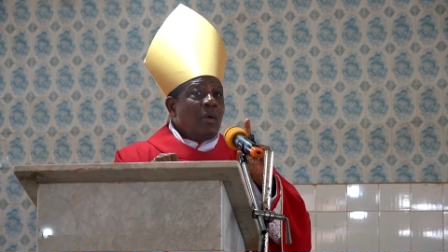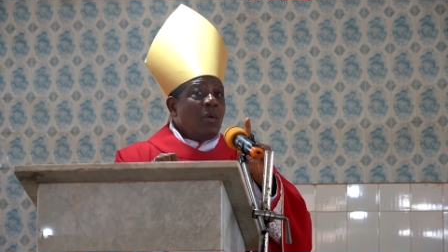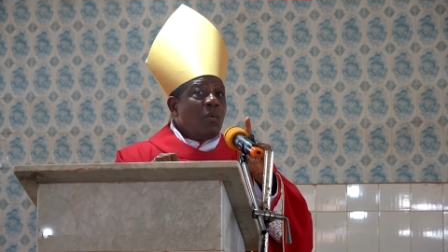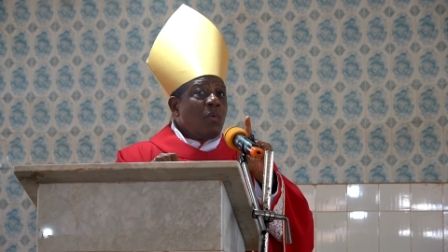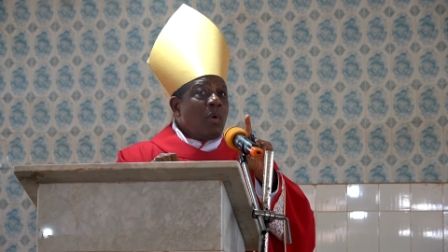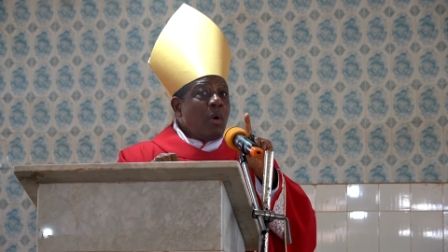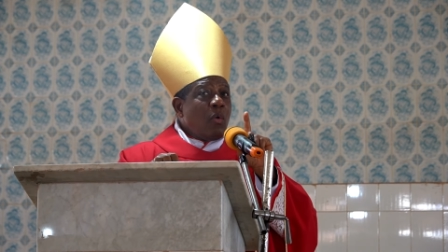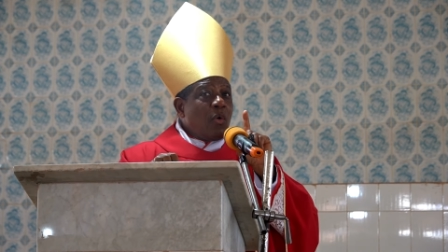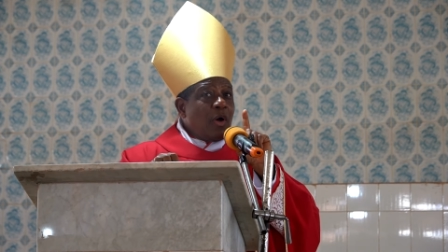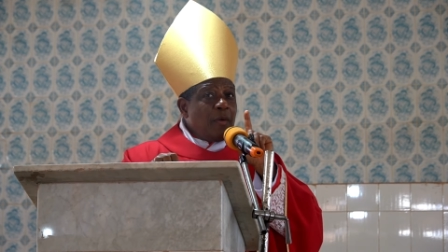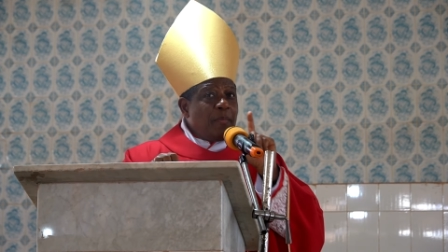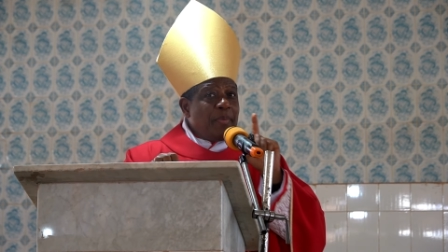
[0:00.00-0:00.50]

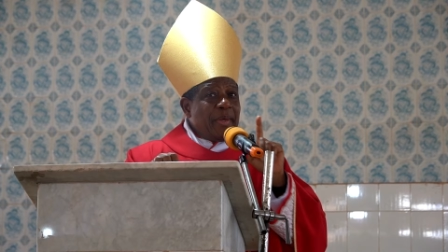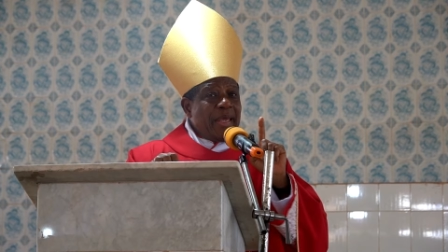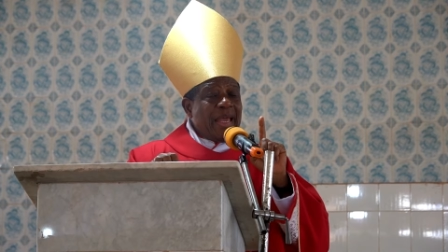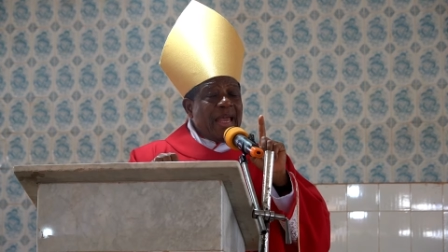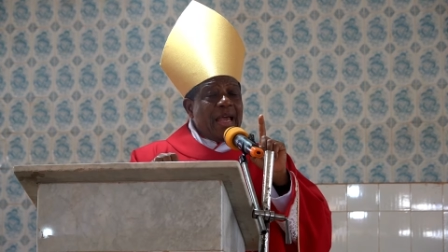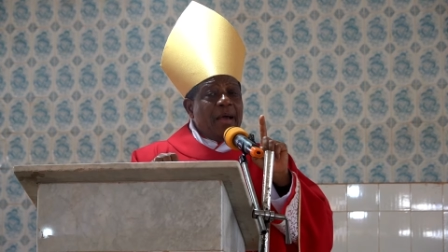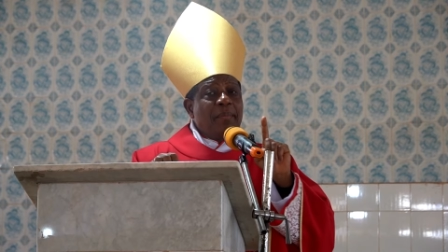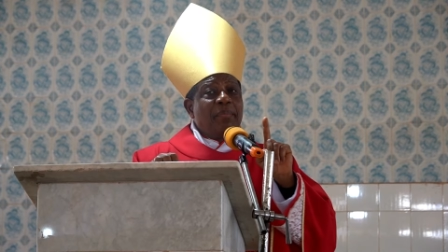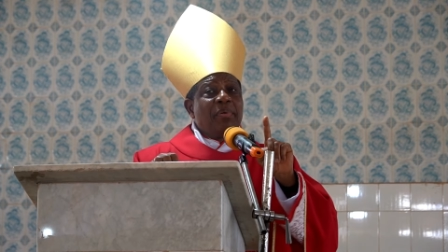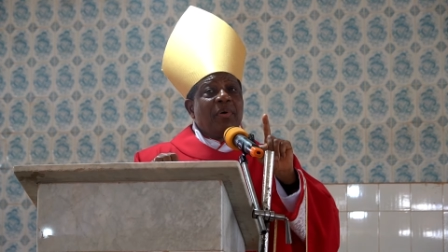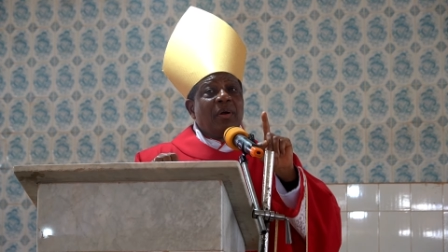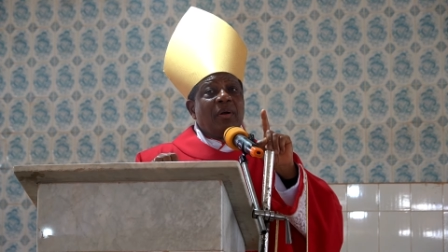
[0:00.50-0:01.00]
we will be
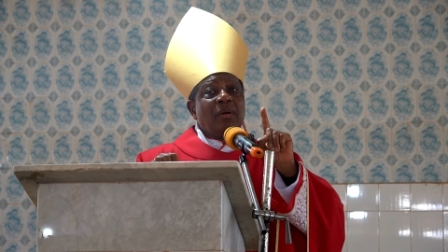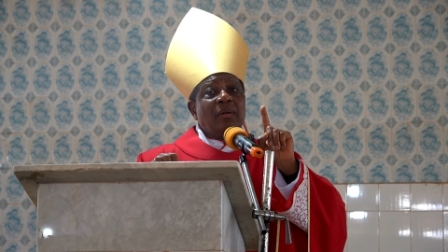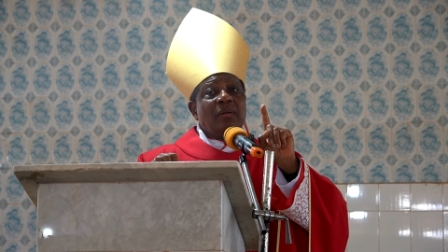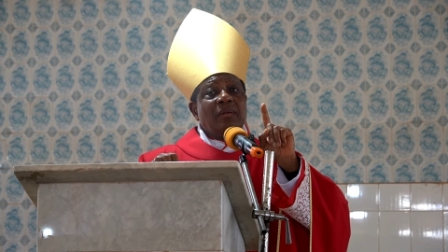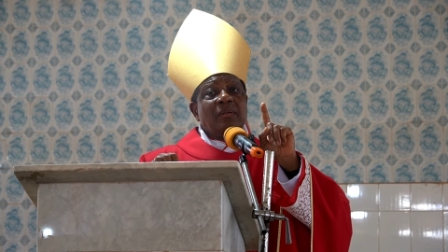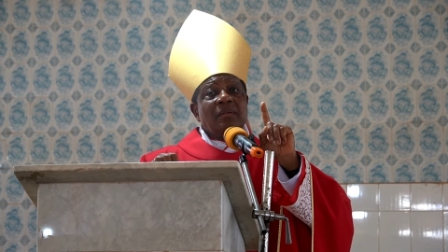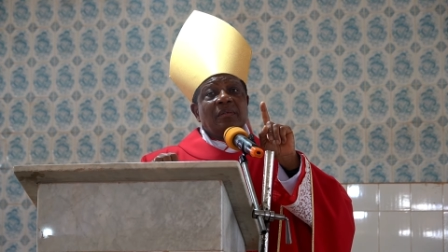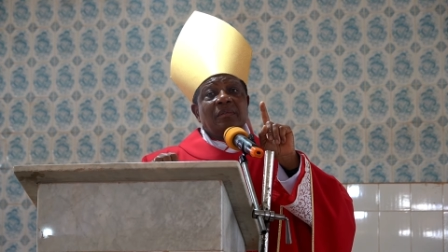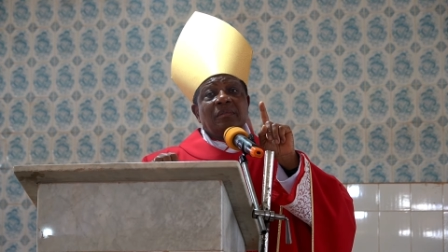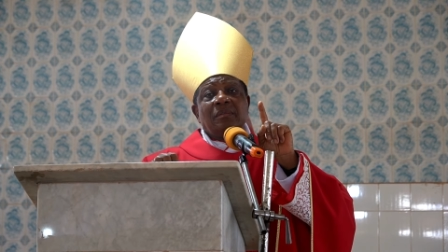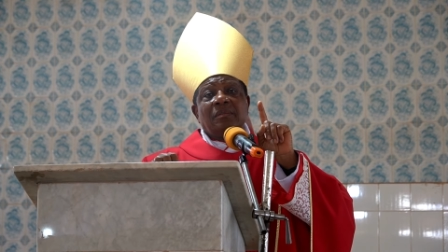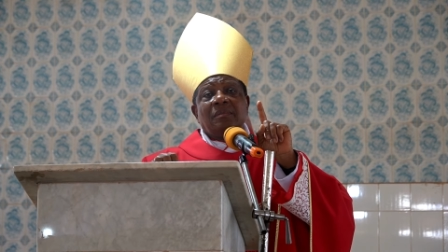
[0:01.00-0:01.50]

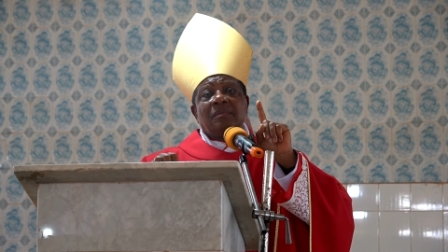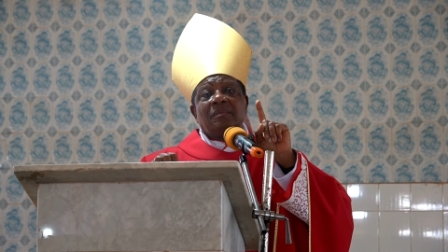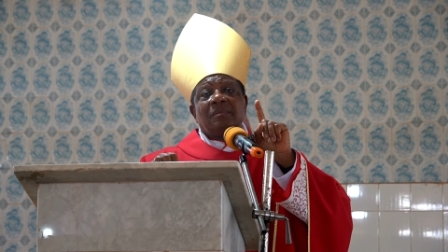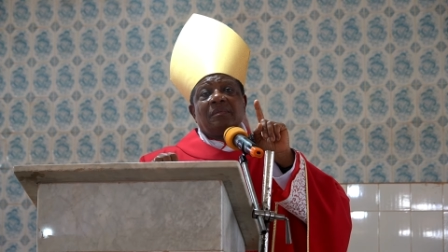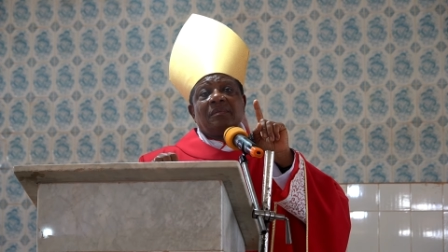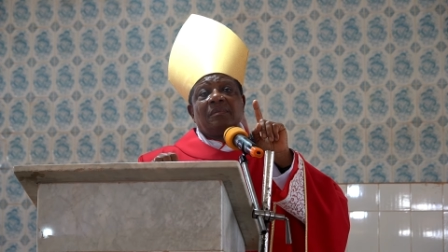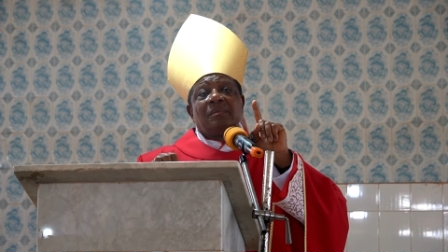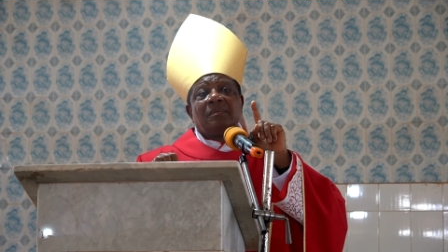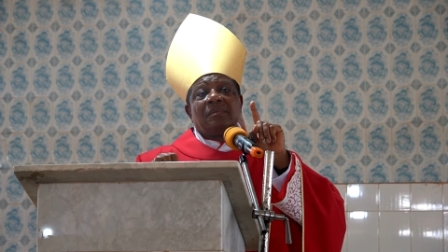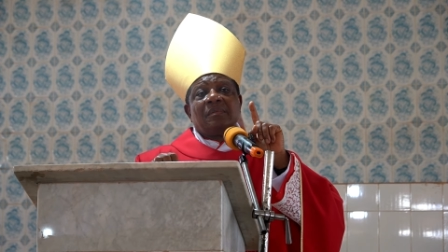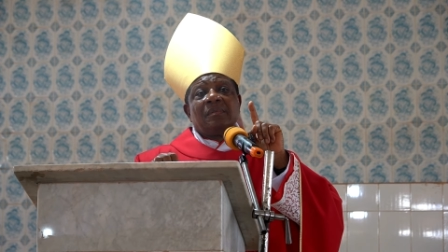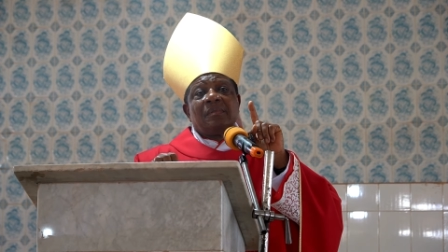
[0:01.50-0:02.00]
able
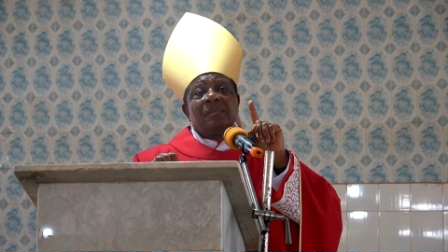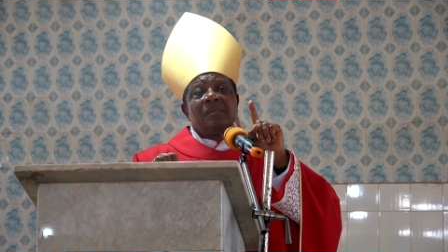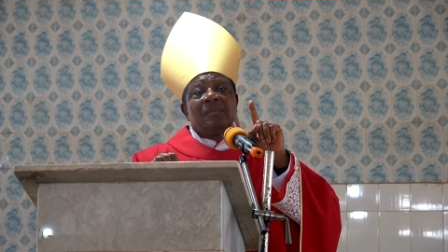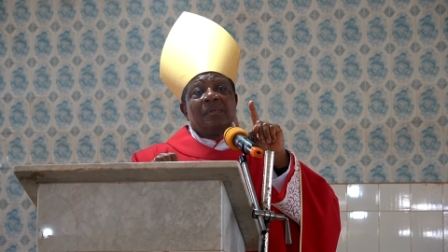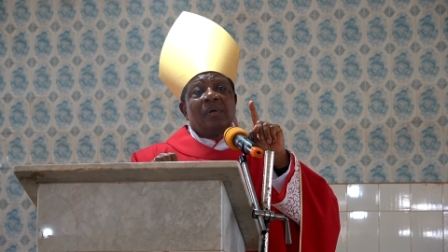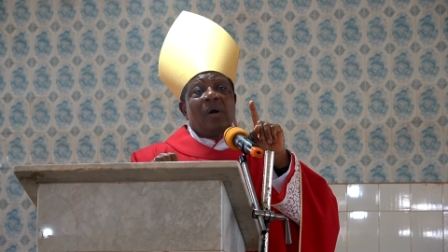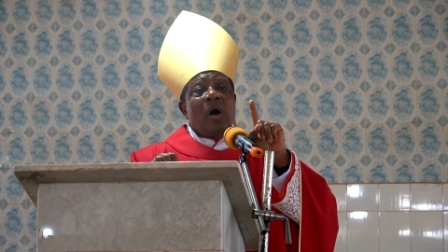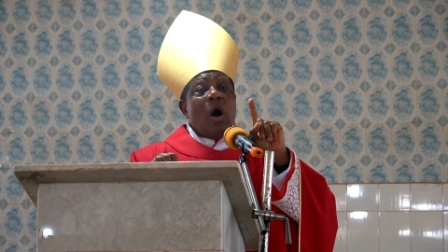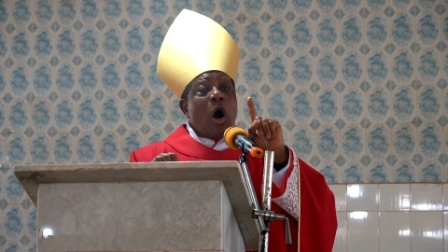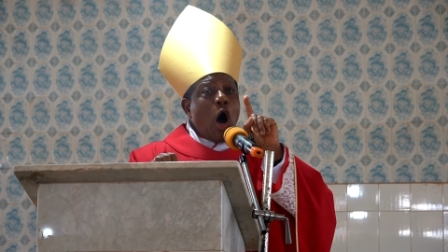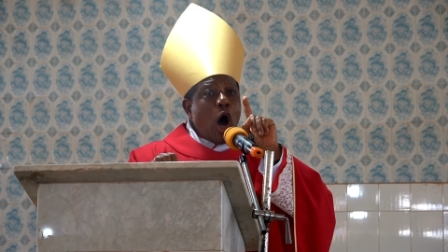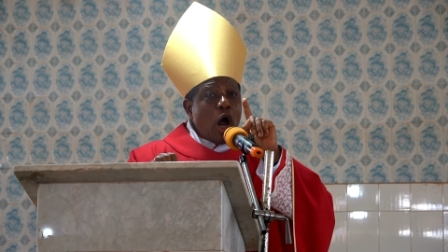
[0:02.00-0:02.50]

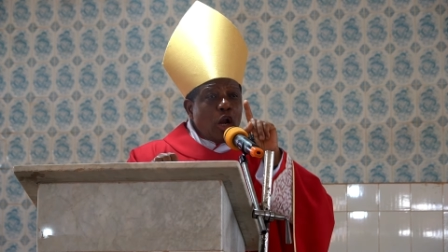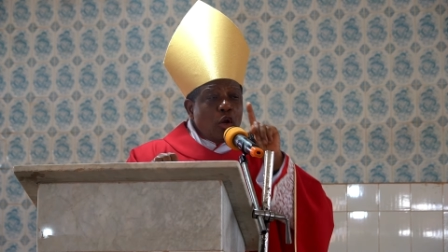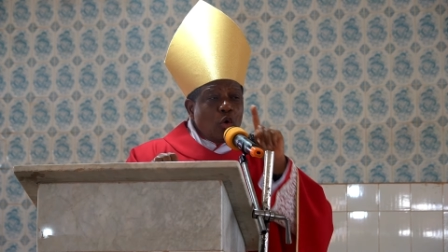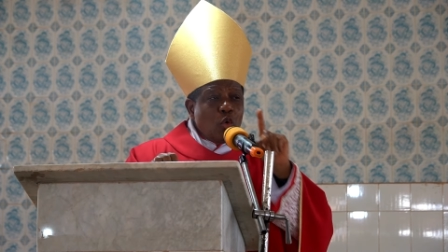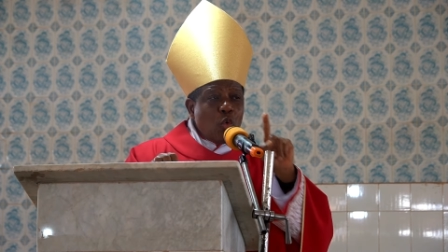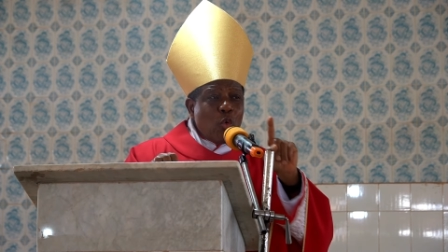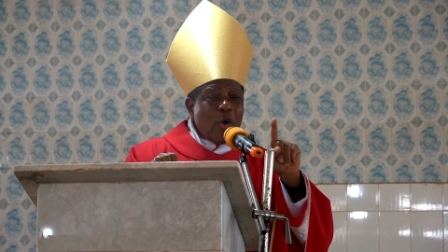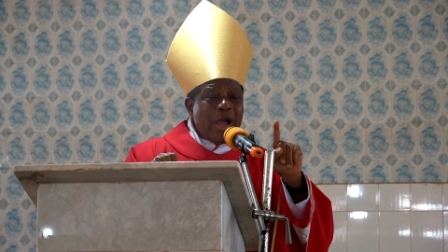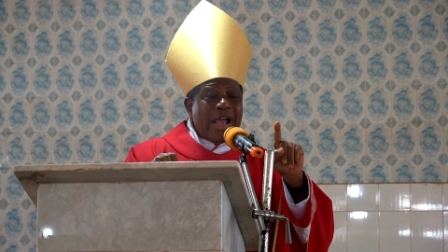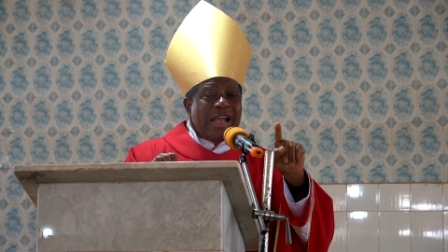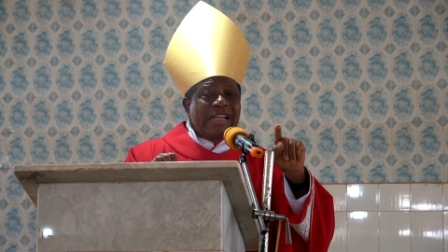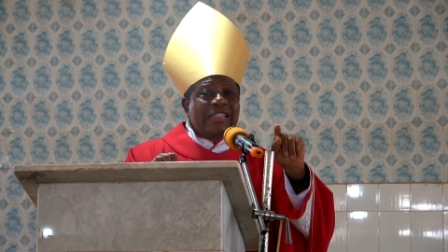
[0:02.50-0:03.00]

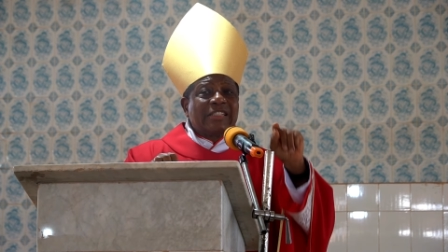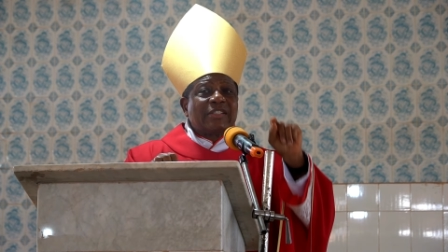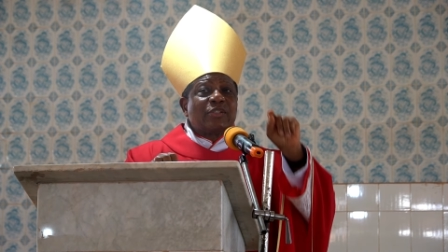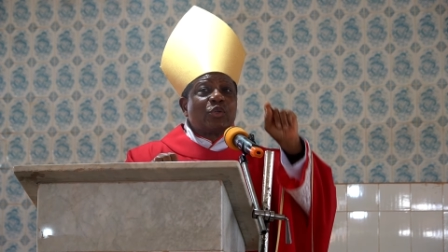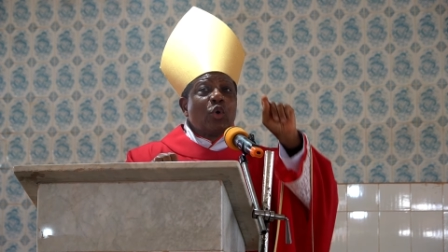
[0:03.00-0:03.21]
always